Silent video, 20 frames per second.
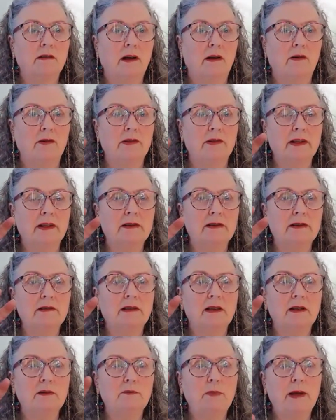Karen,
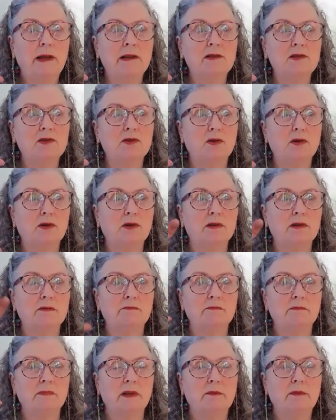that pain circuit
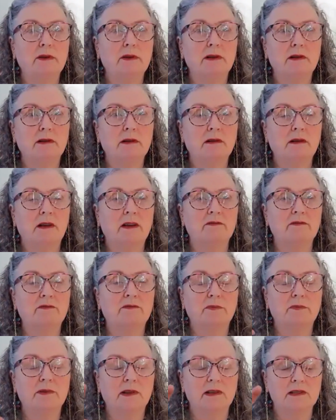maybe
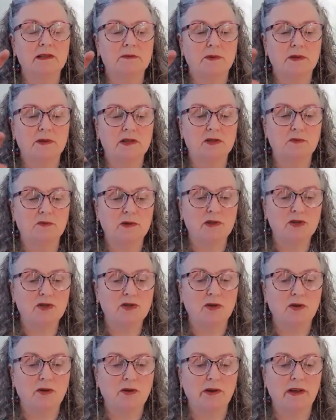has been
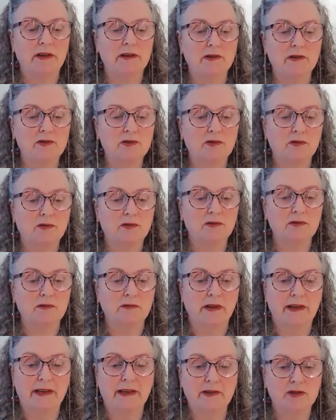switched on at a
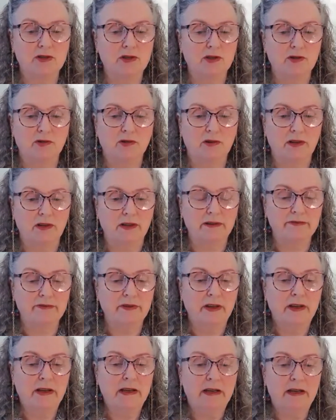certain age in your life